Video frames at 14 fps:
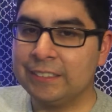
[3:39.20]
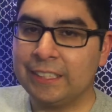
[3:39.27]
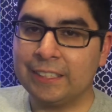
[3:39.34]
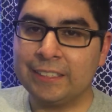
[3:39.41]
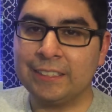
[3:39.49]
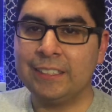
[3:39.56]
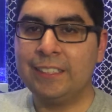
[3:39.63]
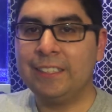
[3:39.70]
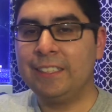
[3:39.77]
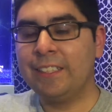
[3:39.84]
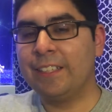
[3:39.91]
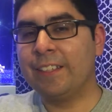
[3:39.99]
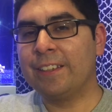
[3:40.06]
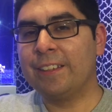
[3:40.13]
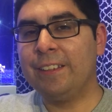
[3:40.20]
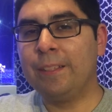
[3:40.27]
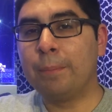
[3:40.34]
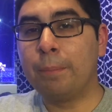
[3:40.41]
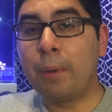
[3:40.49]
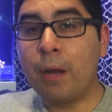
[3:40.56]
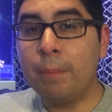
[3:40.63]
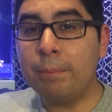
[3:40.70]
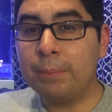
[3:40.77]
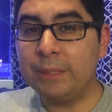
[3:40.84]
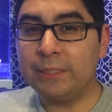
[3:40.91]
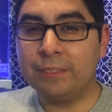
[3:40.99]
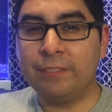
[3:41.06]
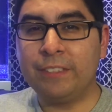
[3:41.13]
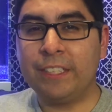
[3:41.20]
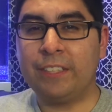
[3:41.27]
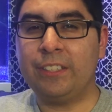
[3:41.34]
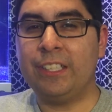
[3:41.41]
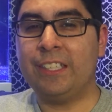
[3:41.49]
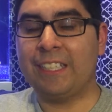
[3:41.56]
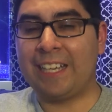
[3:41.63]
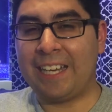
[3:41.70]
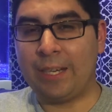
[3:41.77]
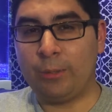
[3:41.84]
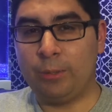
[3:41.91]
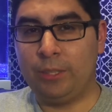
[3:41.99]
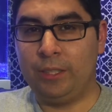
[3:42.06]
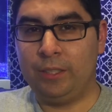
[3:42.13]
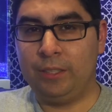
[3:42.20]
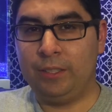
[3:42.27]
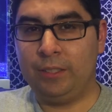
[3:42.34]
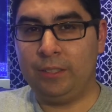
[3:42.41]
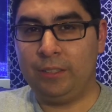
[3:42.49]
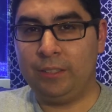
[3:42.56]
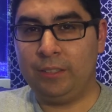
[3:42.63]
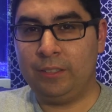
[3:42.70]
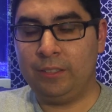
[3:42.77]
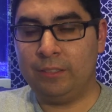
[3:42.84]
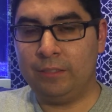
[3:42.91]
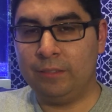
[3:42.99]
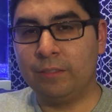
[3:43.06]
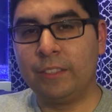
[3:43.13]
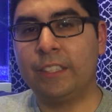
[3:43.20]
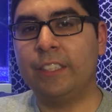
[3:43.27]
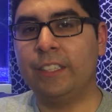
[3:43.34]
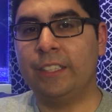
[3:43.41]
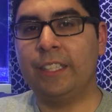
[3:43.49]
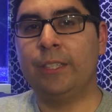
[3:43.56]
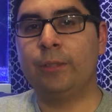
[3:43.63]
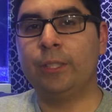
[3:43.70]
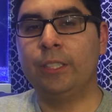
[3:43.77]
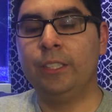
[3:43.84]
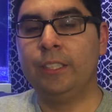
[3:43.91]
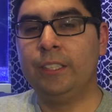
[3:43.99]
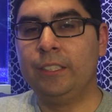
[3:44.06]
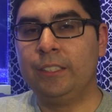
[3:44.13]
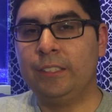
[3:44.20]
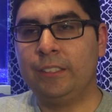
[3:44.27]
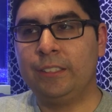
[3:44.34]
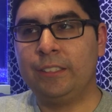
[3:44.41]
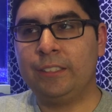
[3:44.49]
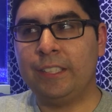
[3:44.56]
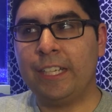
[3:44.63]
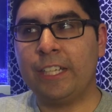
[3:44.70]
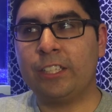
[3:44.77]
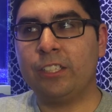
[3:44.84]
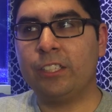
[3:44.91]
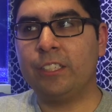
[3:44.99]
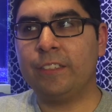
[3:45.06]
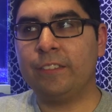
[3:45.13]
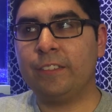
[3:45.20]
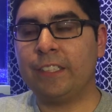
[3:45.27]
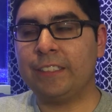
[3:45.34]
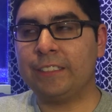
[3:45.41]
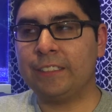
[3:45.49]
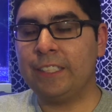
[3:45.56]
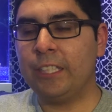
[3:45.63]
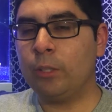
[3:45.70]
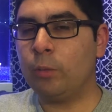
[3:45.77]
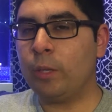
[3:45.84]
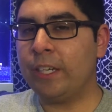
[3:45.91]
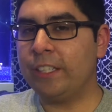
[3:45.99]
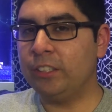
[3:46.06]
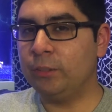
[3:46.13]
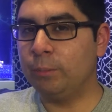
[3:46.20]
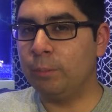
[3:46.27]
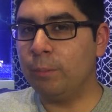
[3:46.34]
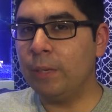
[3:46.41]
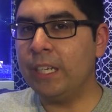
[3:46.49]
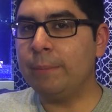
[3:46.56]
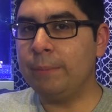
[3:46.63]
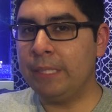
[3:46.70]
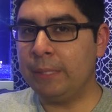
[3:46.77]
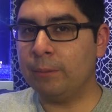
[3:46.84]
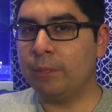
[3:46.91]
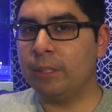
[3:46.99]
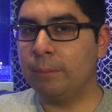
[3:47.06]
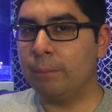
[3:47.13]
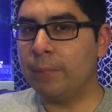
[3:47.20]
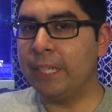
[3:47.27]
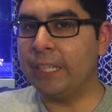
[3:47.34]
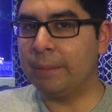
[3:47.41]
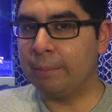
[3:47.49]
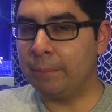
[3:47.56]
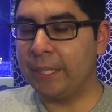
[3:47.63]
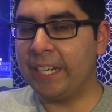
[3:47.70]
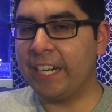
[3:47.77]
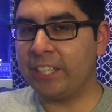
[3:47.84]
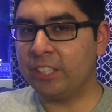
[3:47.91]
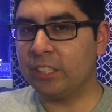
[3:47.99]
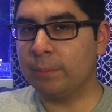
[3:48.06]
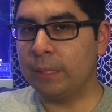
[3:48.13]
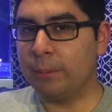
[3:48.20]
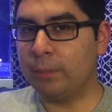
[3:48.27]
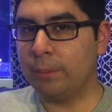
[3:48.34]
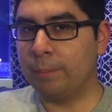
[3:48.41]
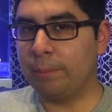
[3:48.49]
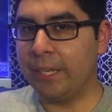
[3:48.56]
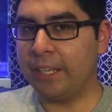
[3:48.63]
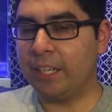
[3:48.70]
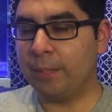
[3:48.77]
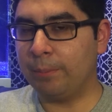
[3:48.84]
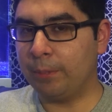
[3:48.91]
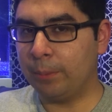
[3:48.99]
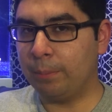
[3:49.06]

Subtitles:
that the pump is very loud. Very loud. Actually, if I stay quiet, the mic might actually be able to pick up the